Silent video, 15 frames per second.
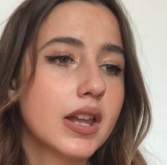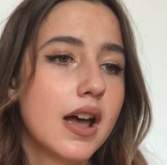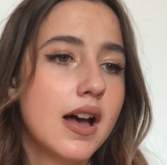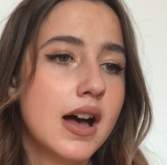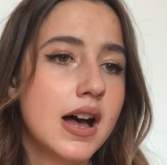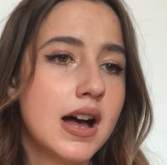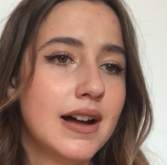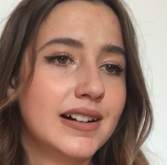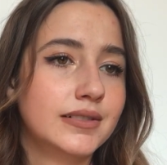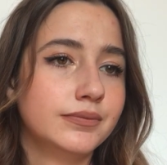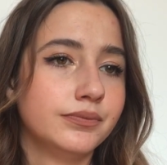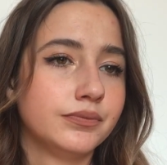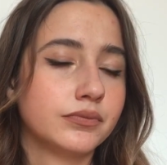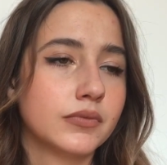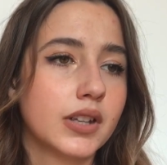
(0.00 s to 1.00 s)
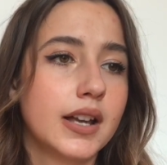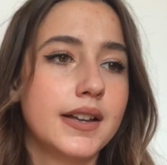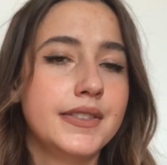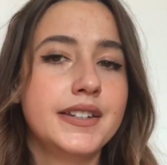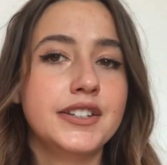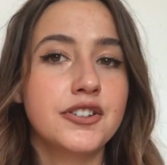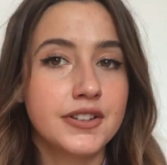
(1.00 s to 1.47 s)

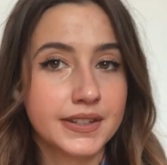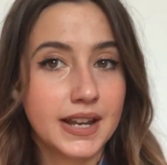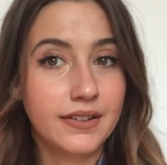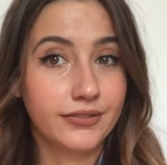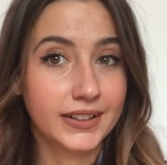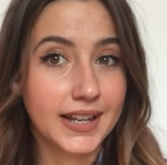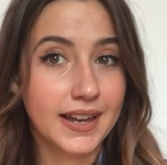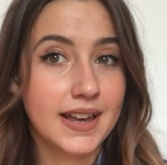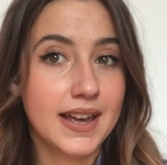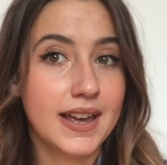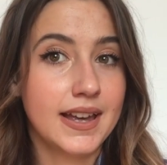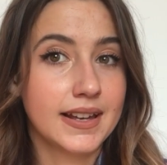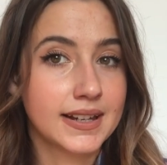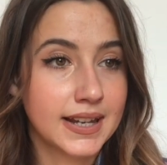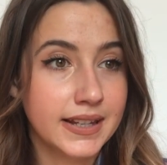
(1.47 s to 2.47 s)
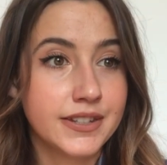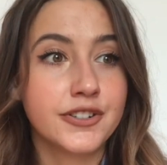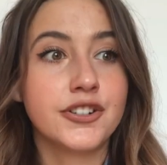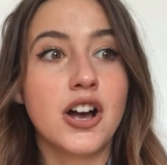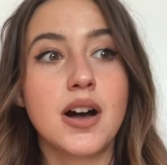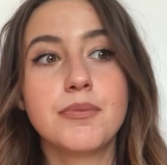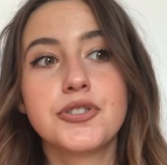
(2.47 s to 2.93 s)
They don't have a
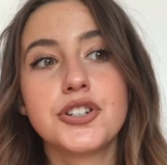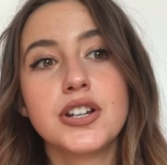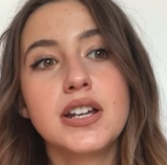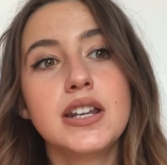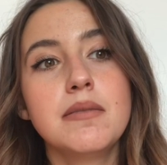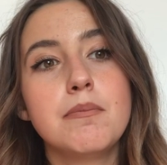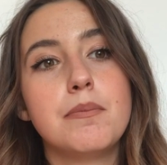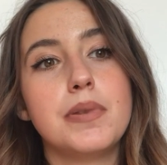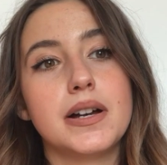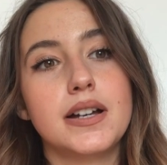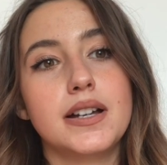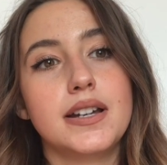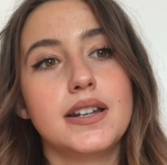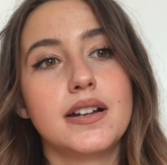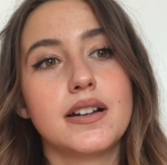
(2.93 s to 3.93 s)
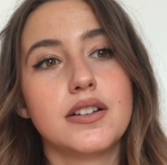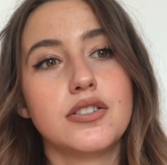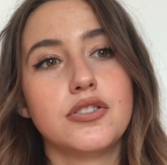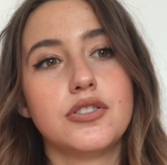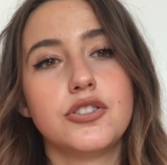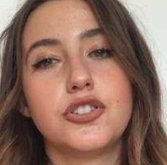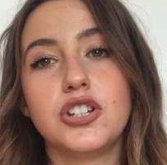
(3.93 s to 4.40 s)
catered option, but
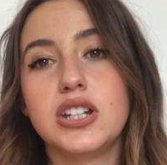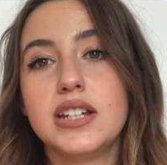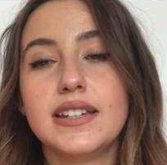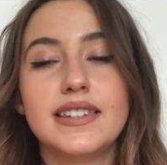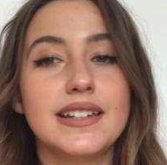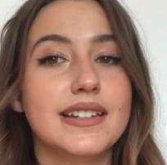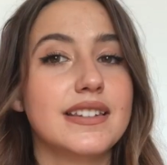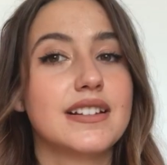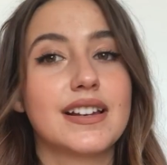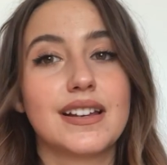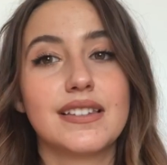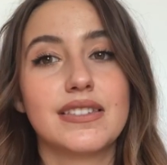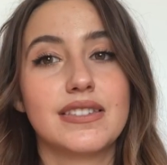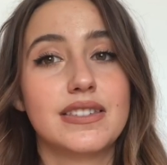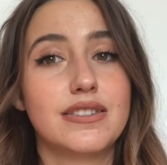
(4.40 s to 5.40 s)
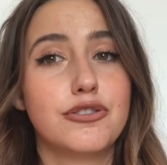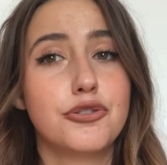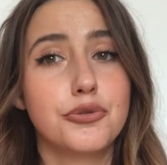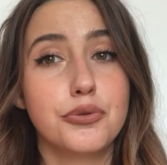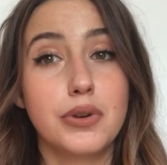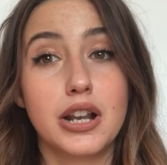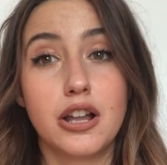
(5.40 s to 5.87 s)
she did
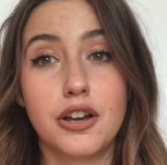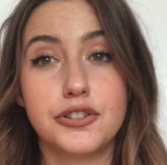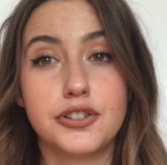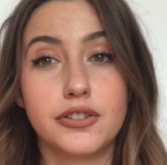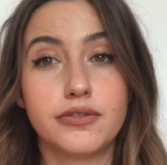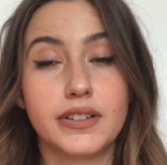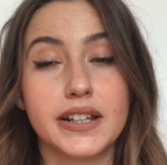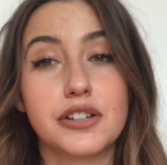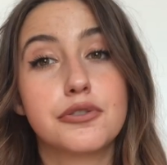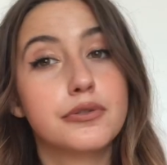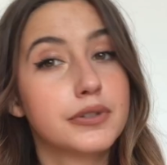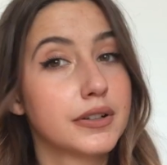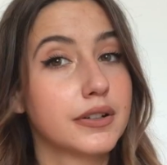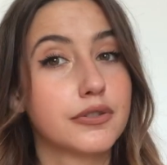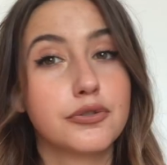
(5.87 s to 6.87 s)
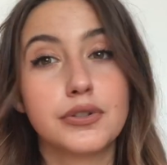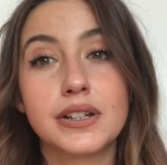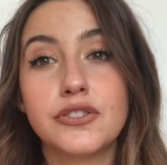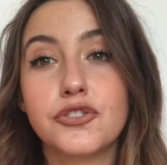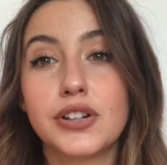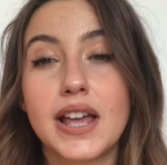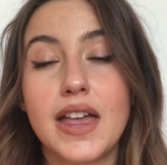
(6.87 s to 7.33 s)
do a lot of like
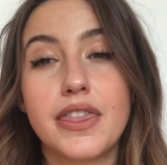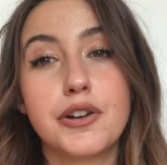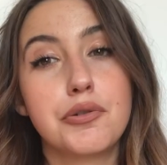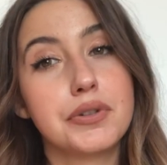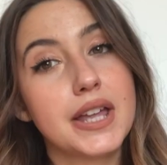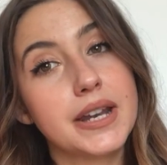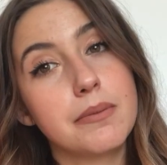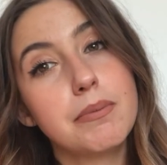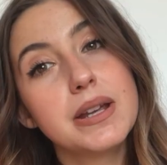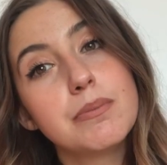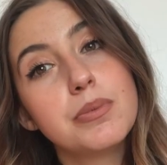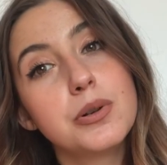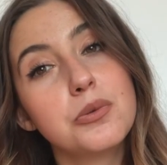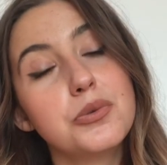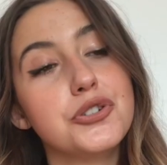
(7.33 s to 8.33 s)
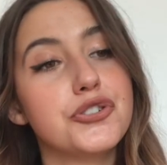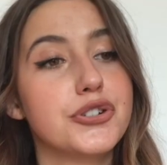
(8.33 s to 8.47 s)
cooking together with other people, which